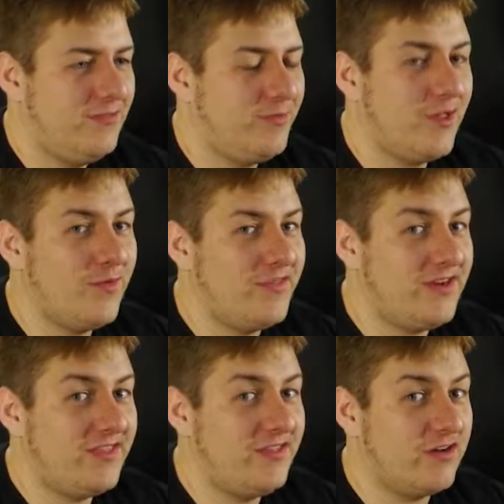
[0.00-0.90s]
By the way, the
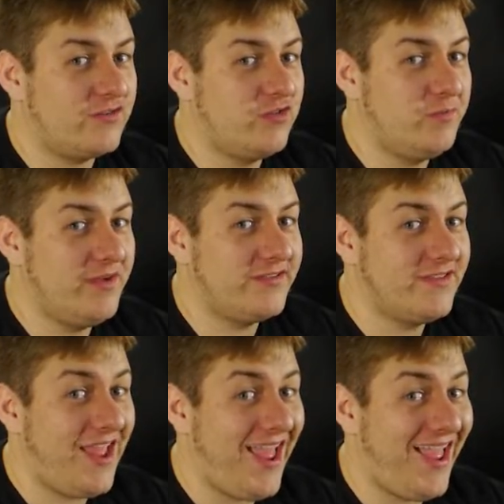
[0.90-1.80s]
Ninth Doctor's the best.
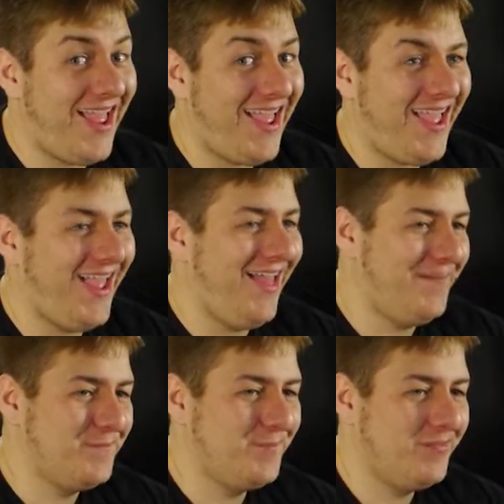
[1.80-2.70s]

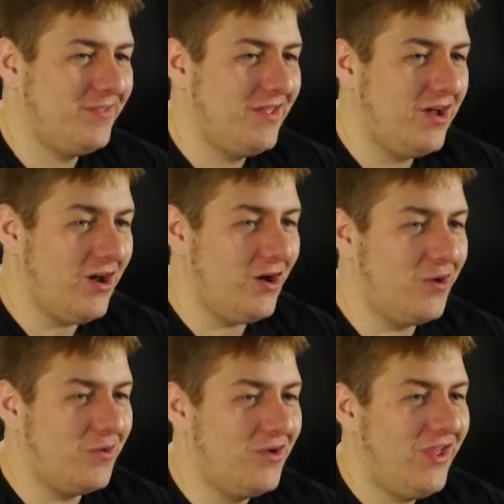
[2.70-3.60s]

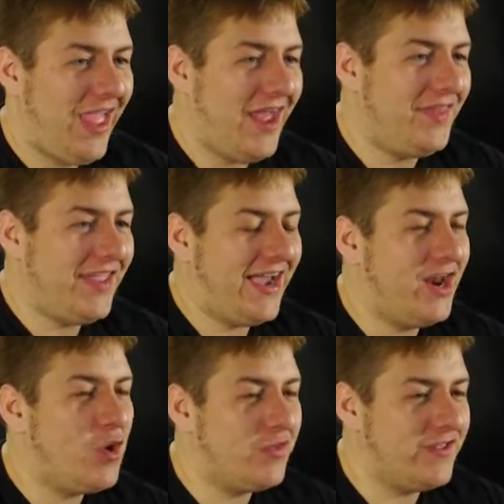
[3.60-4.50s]
Uh-oh. I think I
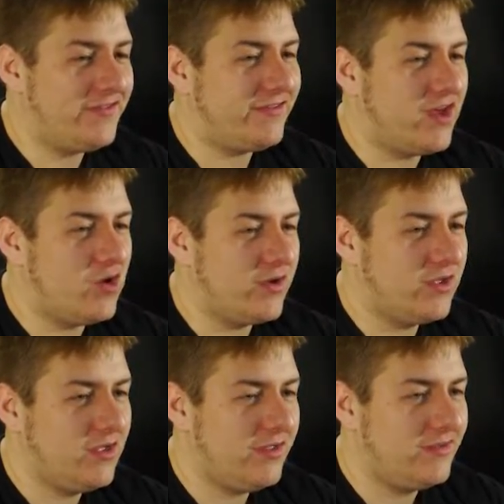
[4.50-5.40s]
know where this is
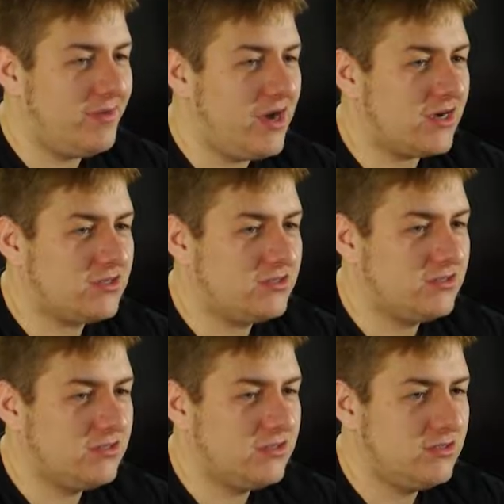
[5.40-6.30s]
going. It's a box.
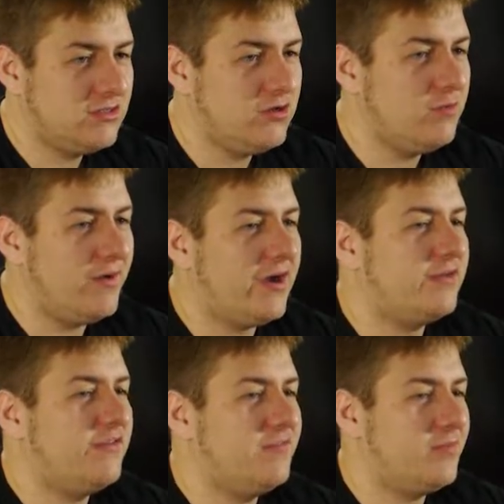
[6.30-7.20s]
New
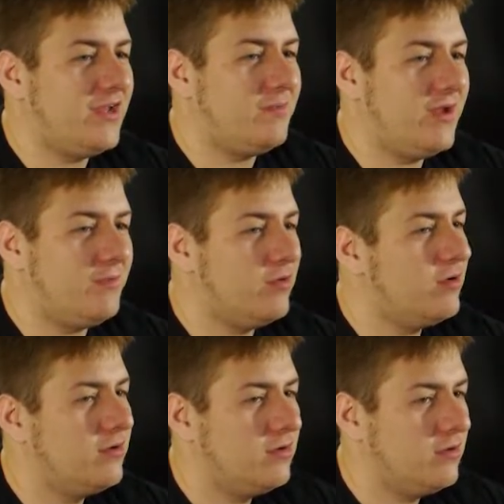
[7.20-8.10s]
boxes of plain paper.
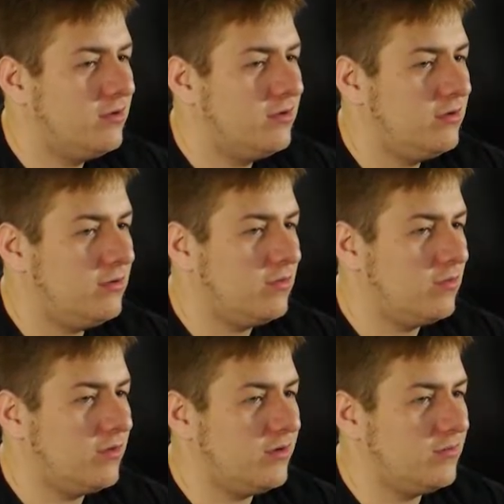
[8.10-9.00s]
Where,
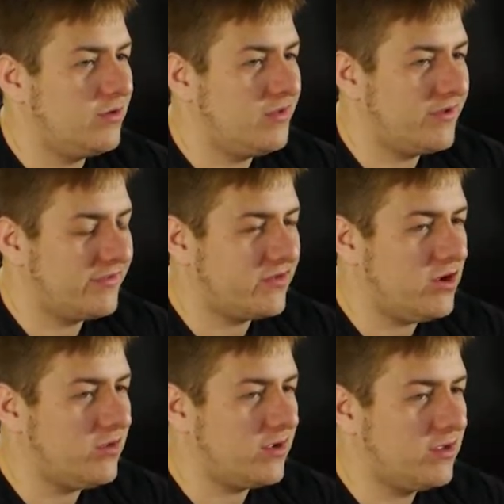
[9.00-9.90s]
where, where do you think it's
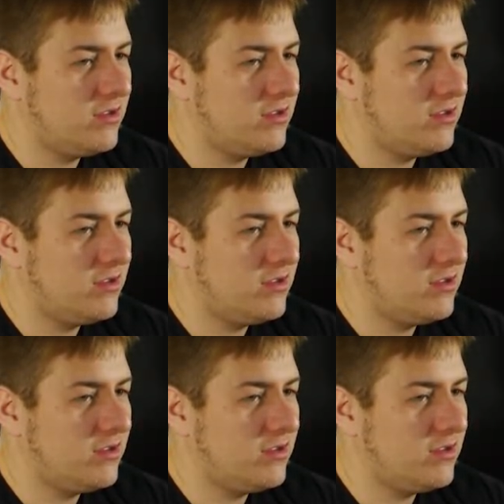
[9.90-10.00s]
going?